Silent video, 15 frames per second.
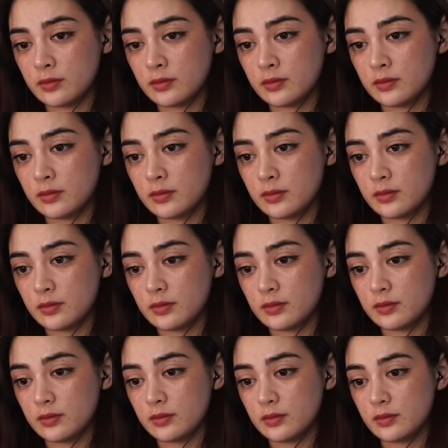me with impunity?
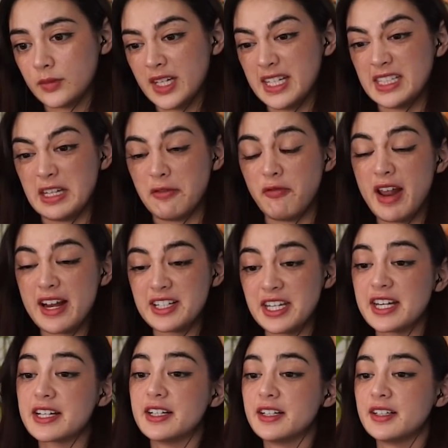He's
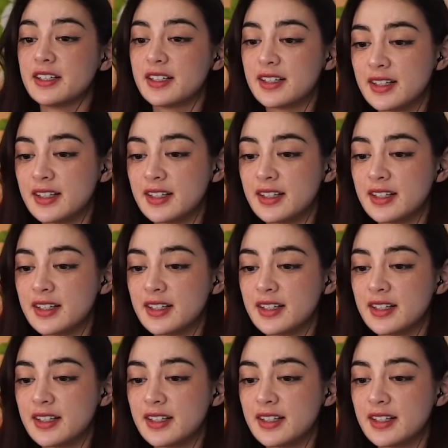deflecting. It hurts my